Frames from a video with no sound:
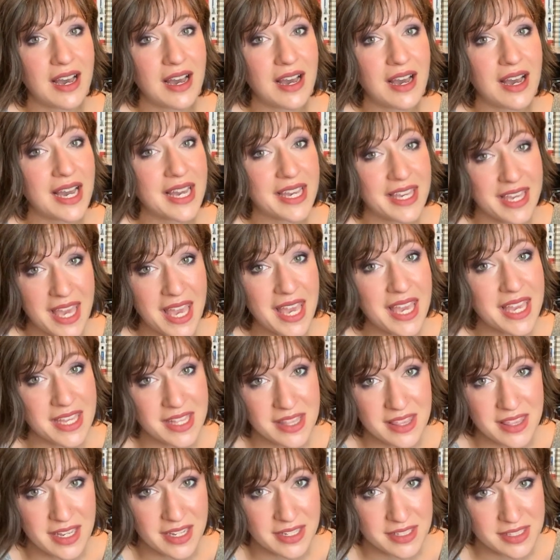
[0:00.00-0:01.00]
I hate
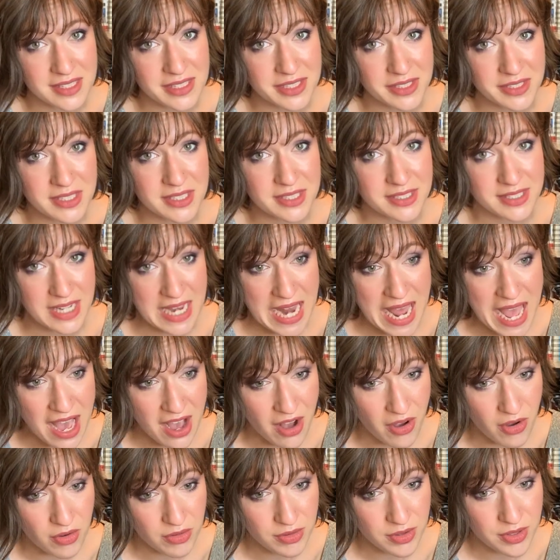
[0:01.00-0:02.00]
that series
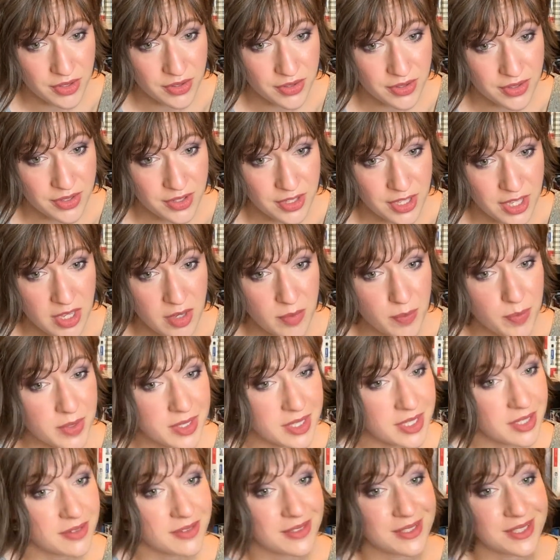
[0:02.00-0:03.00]
now, but
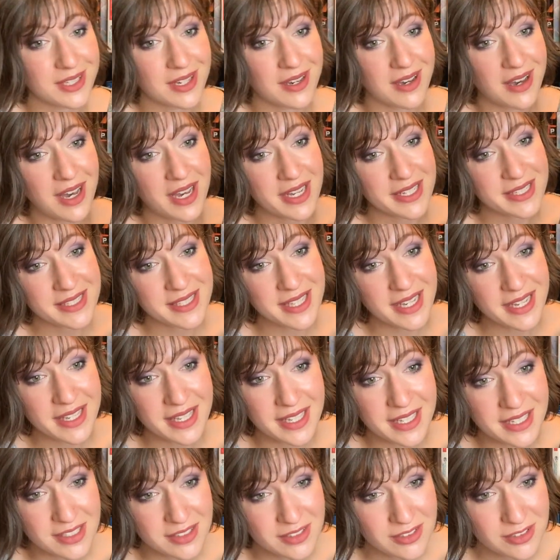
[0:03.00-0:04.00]
there was a hot
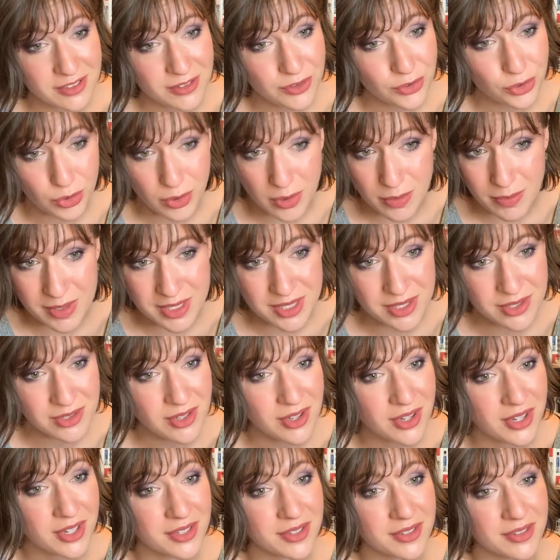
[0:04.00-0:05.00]
second, 3 months
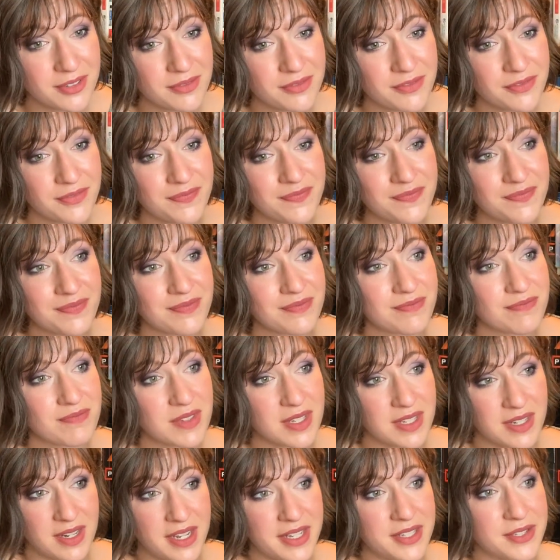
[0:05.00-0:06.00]
long,
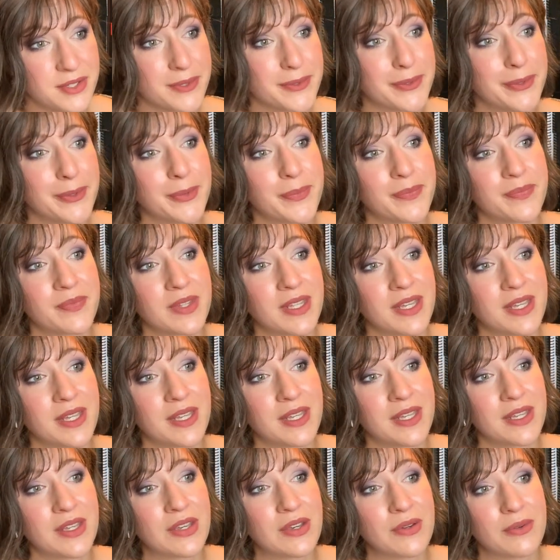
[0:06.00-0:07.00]
in high school
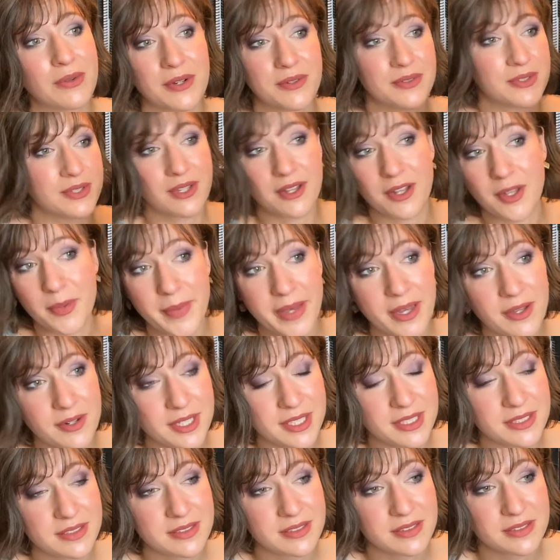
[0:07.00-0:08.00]
when I was all about it.
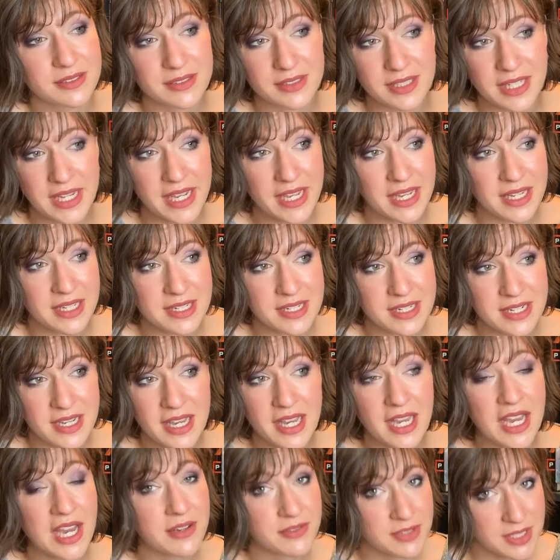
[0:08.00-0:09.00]
And I
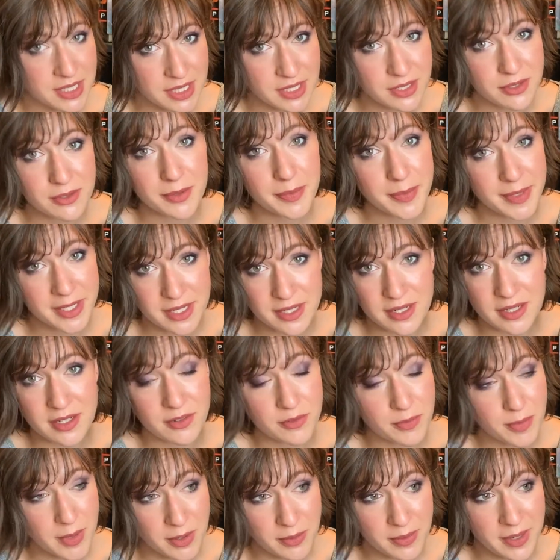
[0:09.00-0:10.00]
have since repented
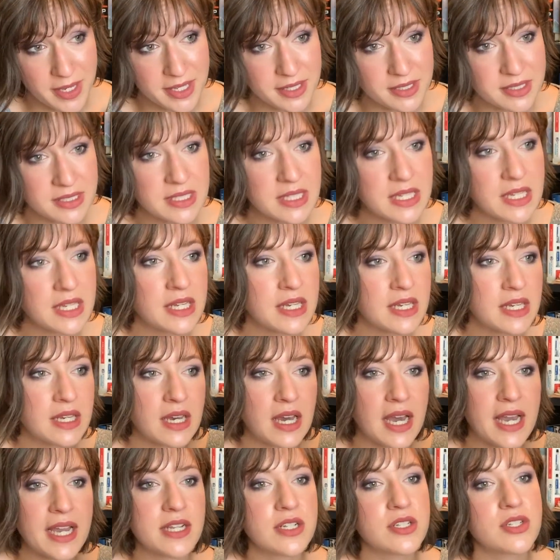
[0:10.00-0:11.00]
of my ways.
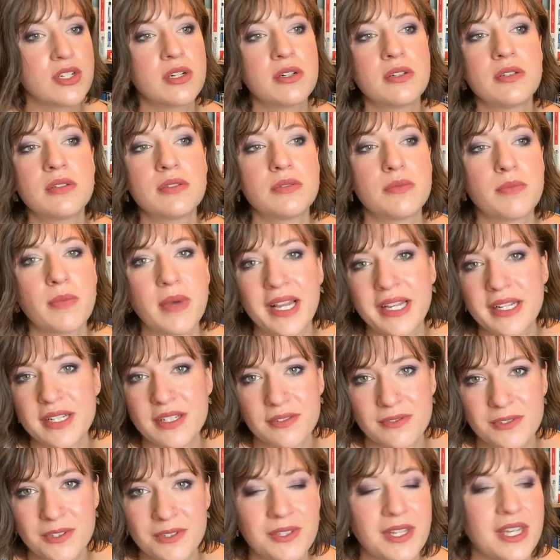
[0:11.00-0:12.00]
I don't mind
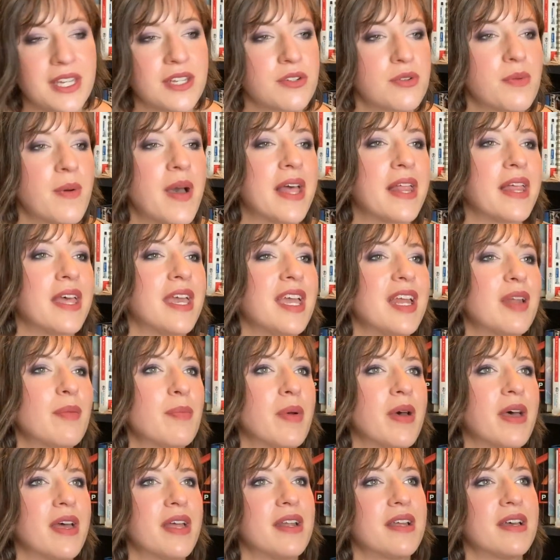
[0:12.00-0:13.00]
if you like Twilight,
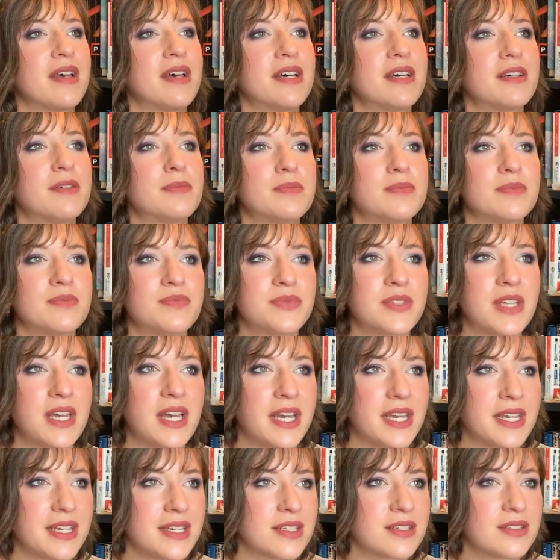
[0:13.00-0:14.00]
but
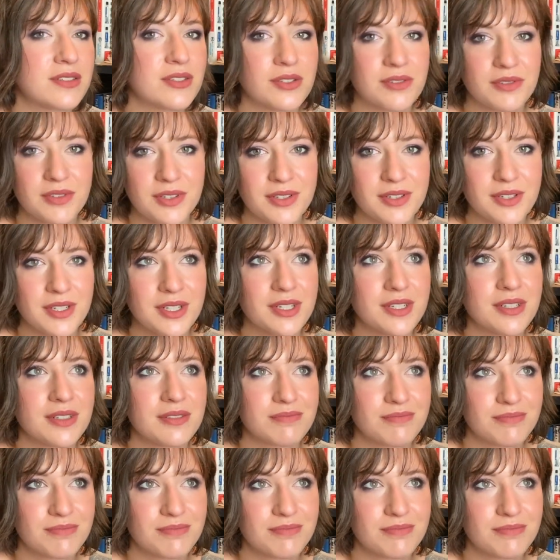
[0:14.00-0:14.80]
I no longer